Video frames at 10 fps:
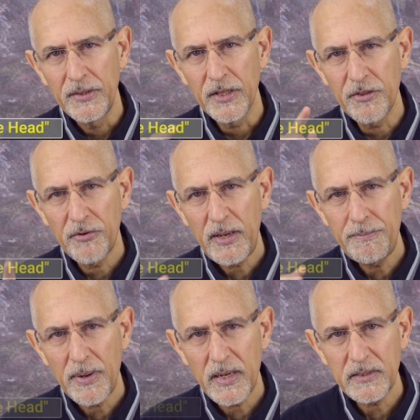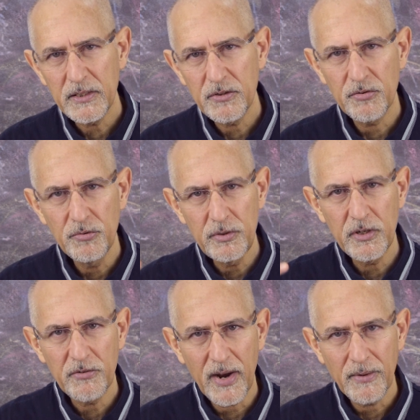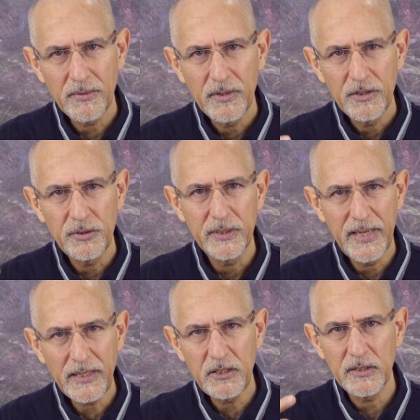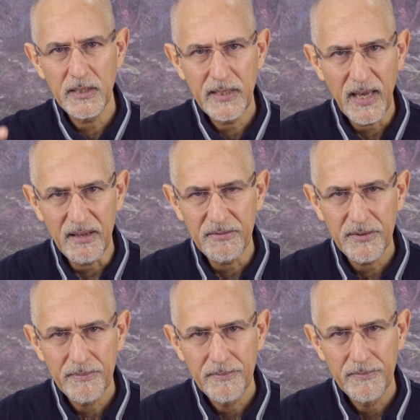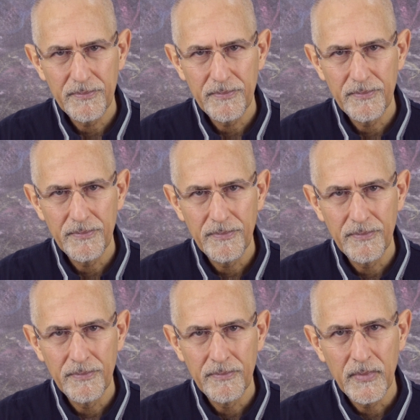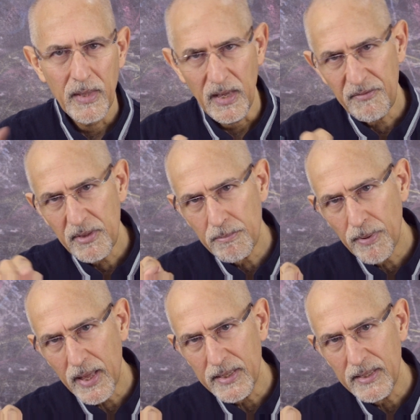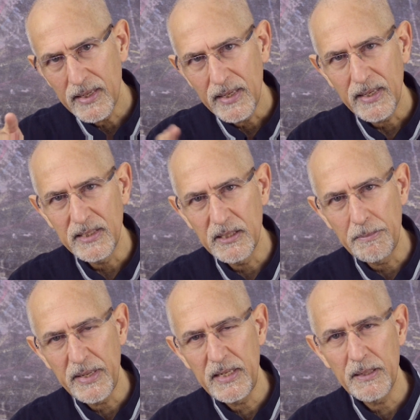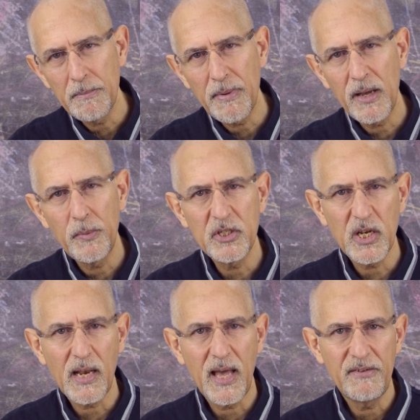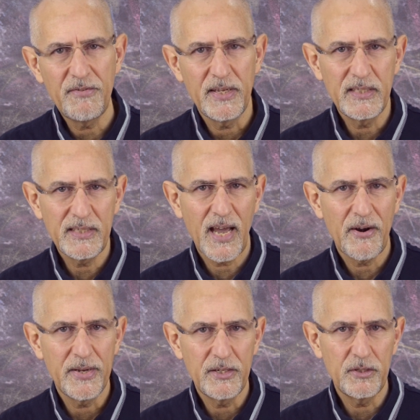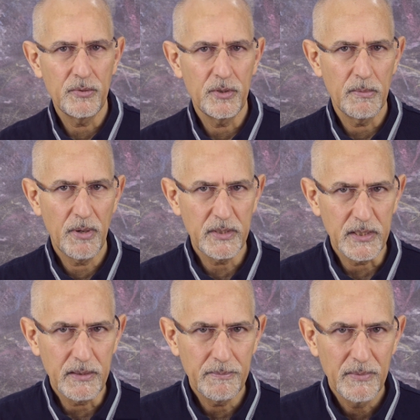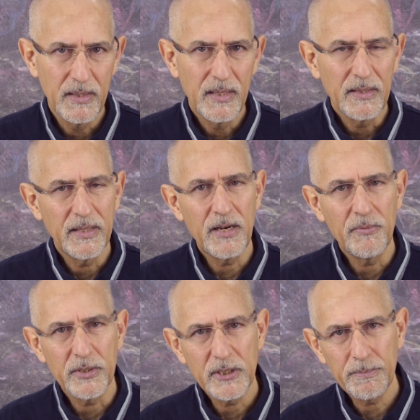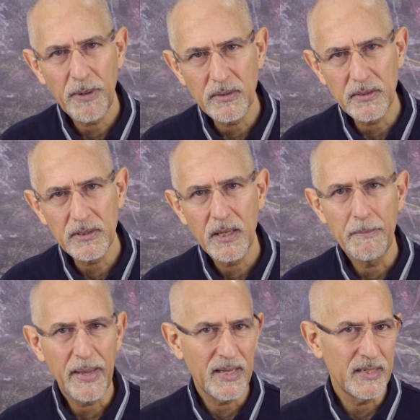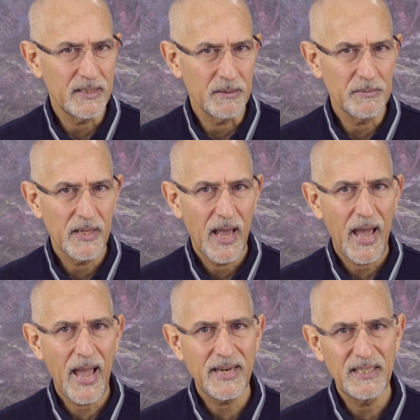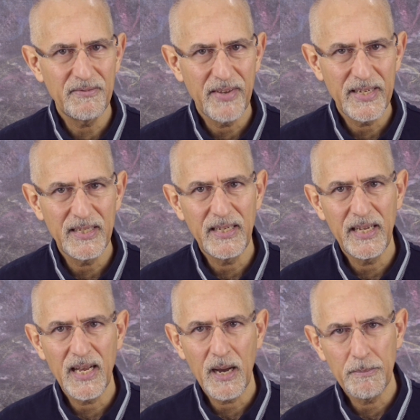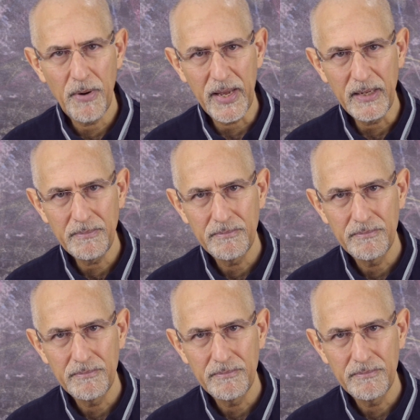The thread passes through the crown to get to the cave. If the blood is the medium by which life is carried to the body, then response mechanisms activated in our brain